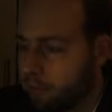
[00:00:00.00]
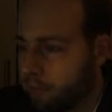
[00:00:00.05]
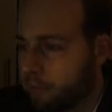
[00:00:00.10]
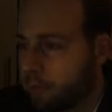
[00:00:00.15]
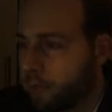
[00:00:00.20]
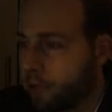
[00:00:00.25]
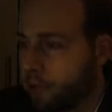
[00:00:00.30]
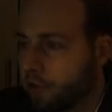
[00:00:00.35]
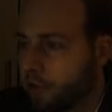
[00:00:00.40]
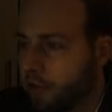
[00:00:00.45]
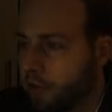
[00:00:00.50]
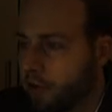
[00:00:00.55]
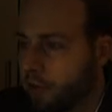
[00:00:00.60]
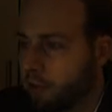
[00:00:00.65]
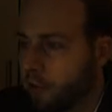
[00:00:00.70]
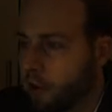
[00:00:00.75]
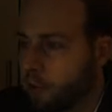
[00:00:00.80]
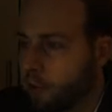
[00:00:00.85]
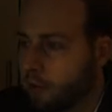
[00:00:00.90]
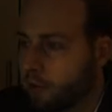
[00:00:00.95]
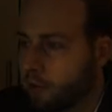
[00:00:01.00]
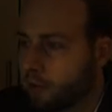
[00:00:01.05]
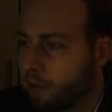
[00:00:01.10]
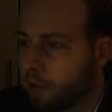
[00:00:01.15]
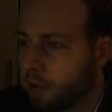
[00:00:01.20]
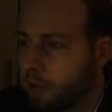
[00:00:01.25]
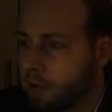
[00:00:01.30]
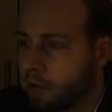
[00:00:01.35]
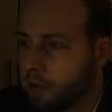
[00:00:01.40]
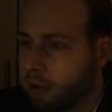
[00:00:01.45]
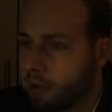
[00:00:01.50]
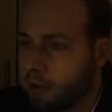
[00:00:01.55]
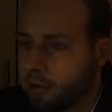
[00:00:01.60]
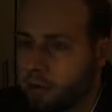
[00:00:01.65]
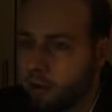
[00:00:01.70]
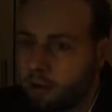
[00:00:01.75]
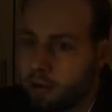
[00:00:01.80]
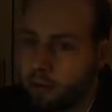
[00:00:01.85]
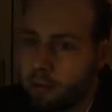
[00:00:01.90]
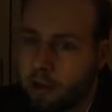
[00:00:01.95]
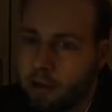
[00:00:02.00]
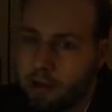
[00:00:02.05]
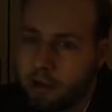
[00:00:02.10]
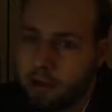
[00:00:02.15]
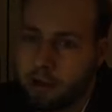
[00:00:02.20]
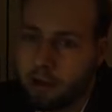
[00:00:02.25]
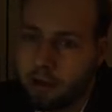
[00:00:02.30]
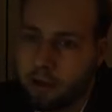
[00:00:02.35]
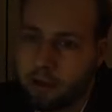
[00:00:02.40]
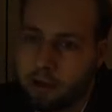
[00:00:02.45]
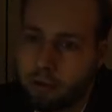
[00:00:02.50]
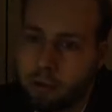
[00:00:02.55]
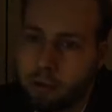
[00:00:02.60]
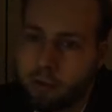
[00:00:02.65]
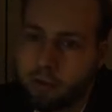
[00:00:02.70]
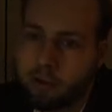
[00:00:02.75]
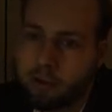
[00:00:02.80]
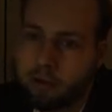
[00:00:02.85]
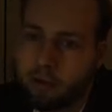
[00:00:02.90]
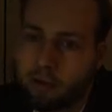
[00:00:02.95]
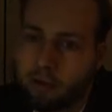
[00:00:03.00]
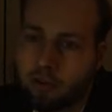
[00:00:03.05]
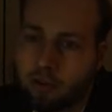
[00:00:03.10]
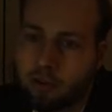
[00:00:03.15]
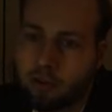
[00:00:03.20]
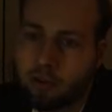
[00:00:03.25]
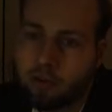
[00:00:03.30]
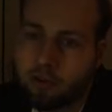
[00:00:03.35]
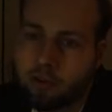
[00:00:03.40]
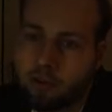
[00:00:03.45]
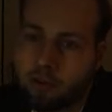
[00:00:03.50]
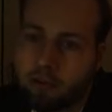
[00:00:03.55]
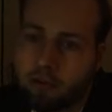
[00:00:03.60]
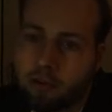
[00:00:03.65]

For a time, however, the red weed grew with astonishing